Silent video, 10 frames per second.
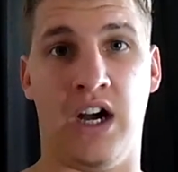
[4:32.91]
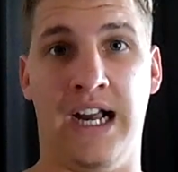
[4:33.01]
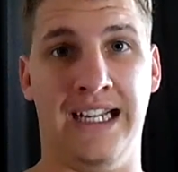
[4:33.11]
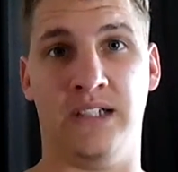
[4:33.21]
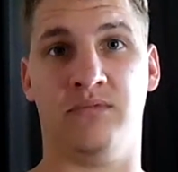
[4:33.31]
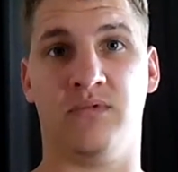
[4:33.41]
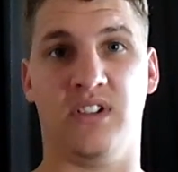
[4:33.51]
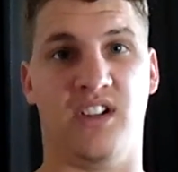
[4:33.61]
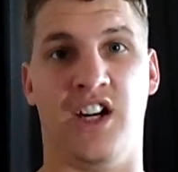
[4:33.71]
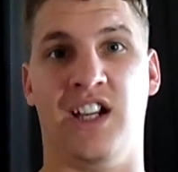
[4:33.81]
I
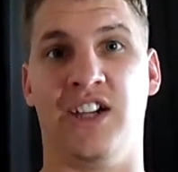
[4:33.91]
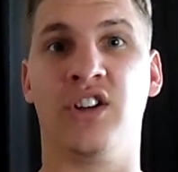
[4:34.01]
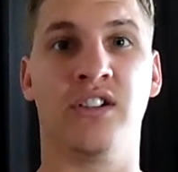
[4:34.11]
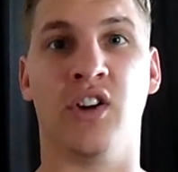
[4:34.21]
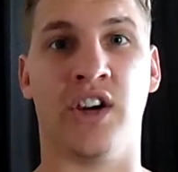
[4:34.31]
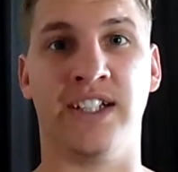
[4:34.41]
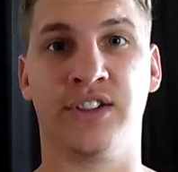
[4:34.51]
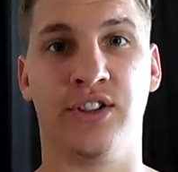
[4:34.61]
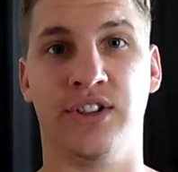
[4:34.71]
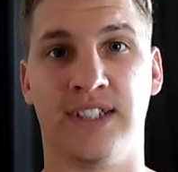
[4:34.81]
only got
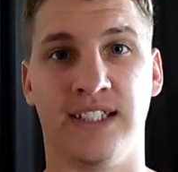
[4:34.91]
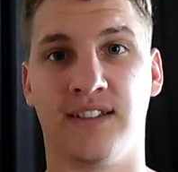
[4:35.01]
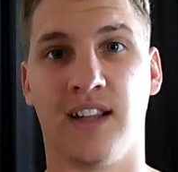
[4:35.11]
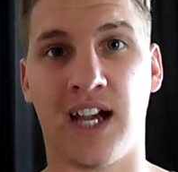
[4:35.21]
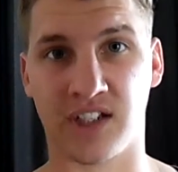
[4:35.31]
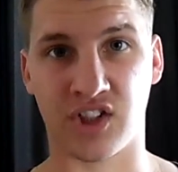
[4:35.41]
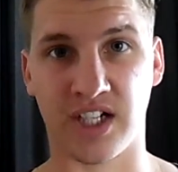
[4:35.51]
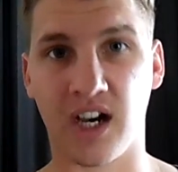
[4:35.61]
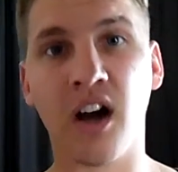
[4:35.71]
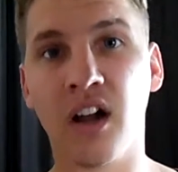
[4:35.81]
into since
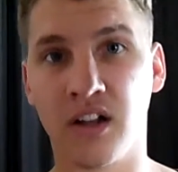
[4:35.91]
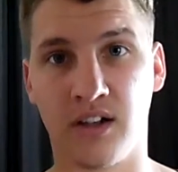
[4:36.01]
last year.